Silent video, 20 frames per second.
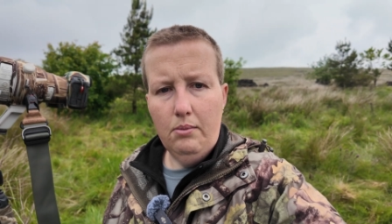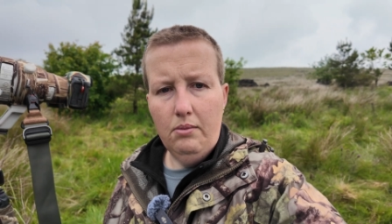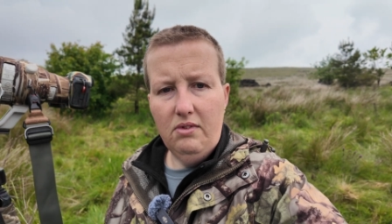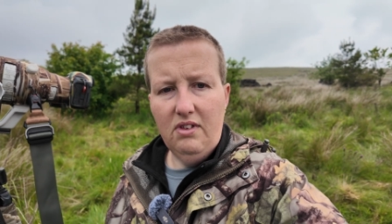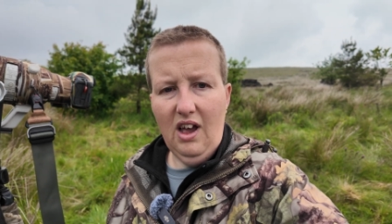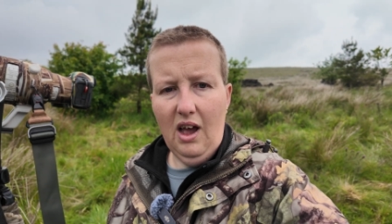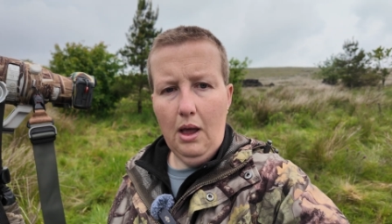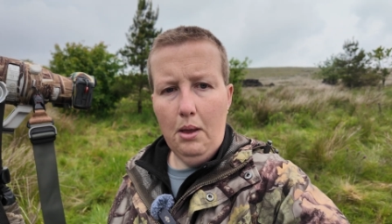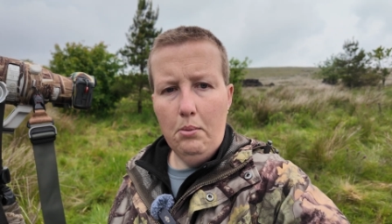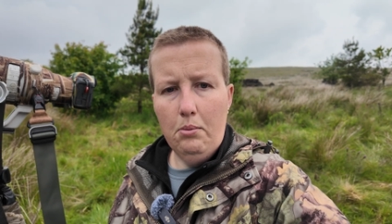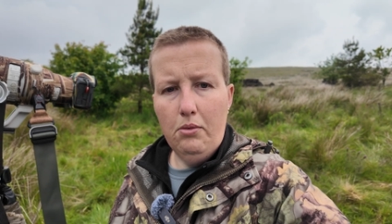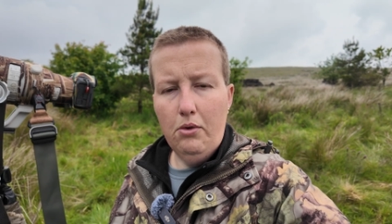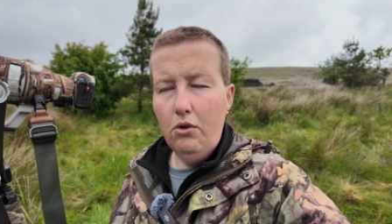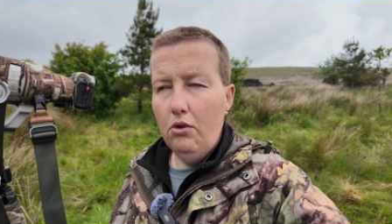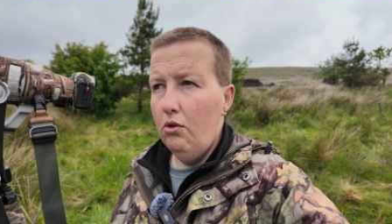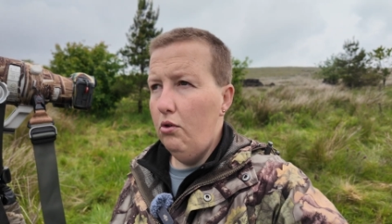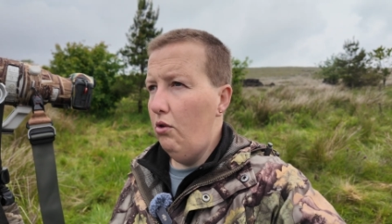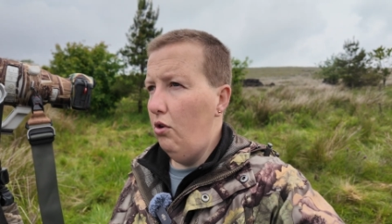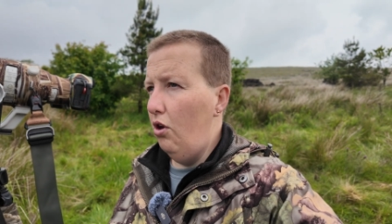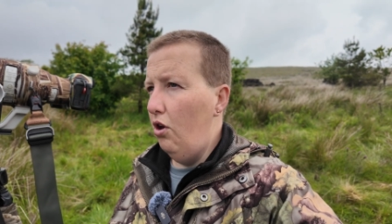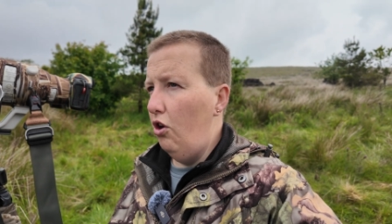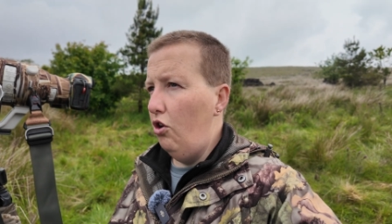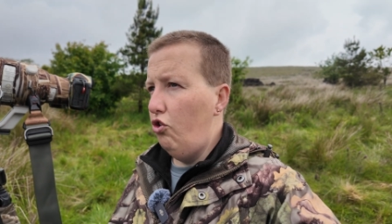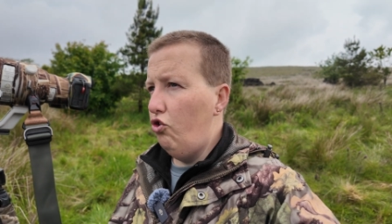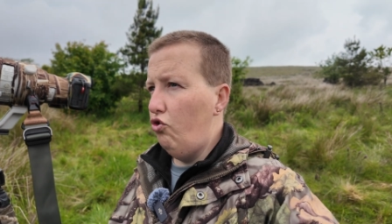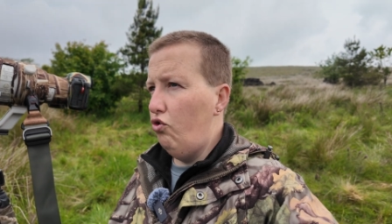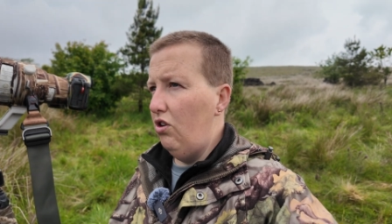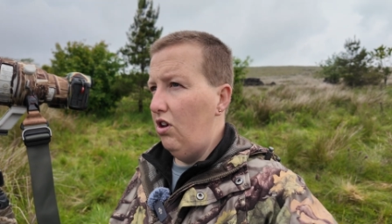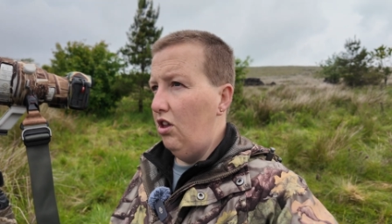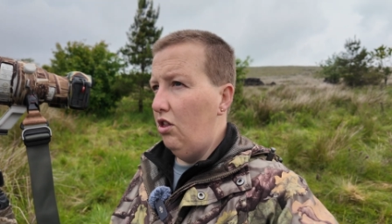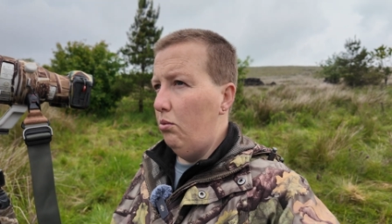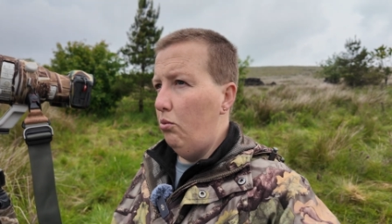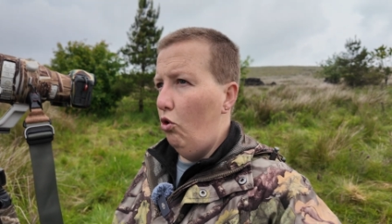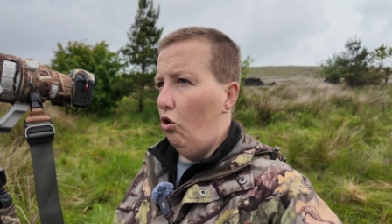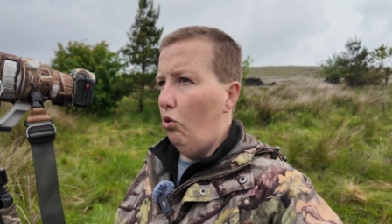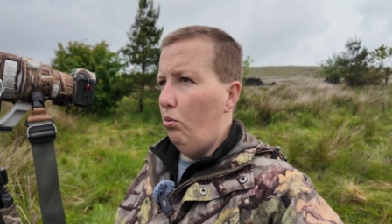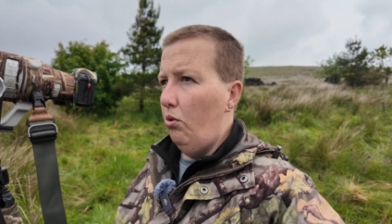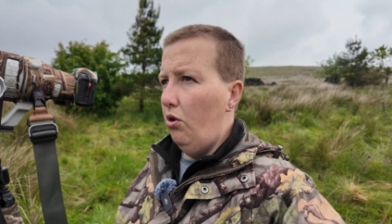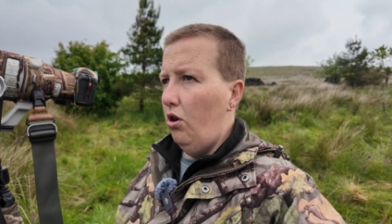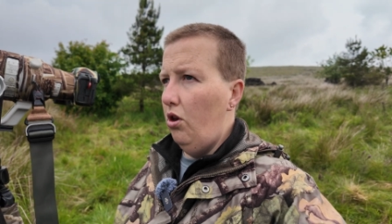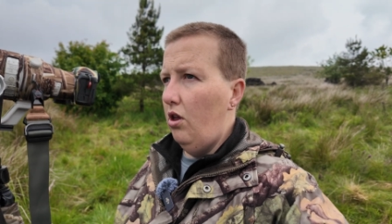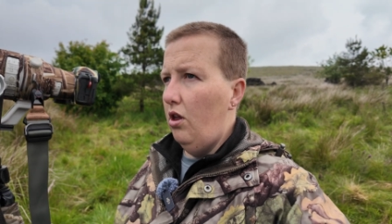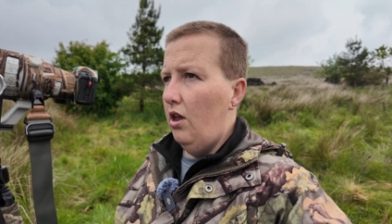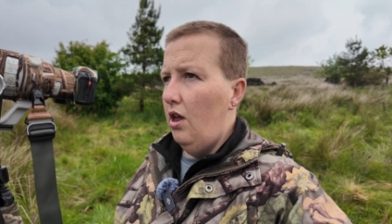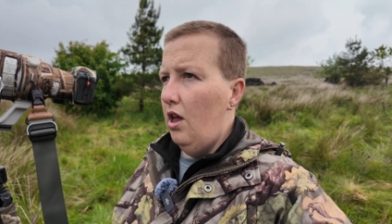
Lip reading: type tree at the moment,